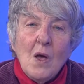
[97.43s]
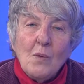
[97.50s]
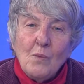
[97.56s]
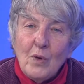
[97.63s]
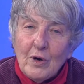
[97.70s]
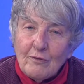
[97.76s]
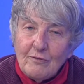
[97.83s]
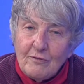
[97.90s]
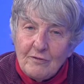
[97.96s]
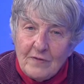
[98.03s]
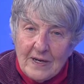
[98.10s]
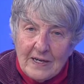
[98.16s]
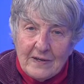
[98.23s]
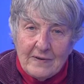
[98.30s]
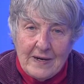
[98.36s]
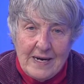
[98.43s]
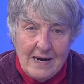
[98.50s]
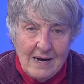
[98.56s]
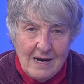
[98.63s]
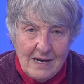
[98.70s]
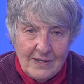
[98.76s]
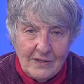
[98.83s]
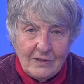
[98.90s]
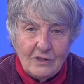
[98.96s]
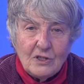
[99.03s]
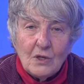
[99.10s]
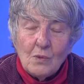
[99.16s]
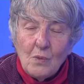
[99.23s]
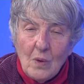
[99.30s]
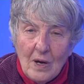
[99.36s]
We're very honored
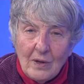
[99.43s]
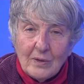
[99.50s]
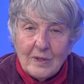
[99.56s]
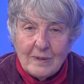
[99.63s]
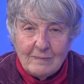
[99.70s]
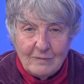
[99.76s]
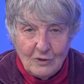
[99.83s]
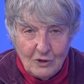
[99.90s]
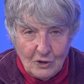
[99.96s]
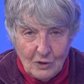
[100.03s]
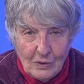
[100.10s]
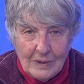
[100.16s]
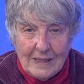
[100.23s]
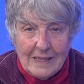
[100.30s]
to welcome Julie